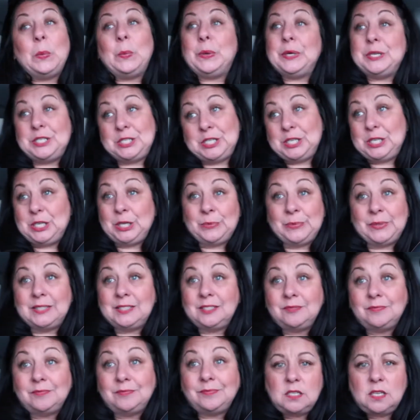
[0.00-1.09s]
what you doing?
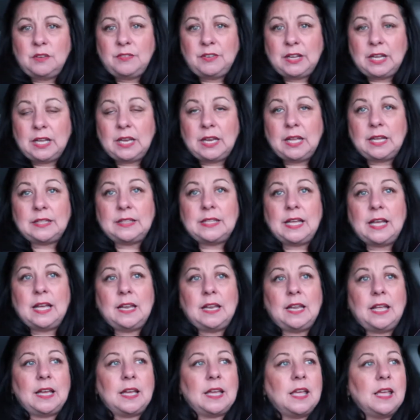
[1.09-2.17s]
Do you ever get like
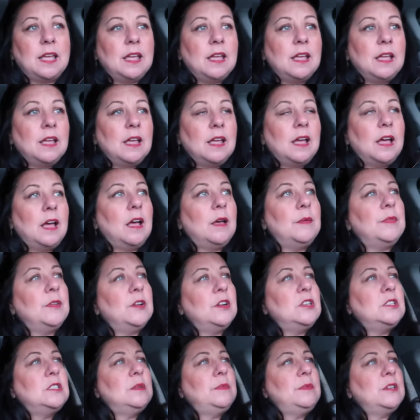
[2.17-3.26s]
that? Like, um, there
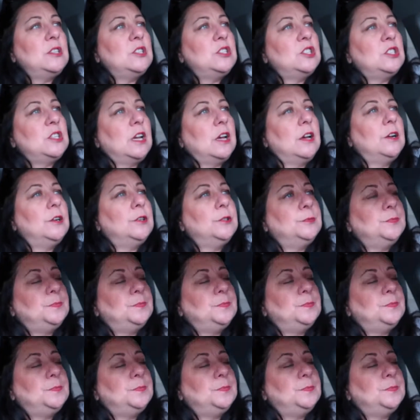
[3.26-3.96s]
used to be a show,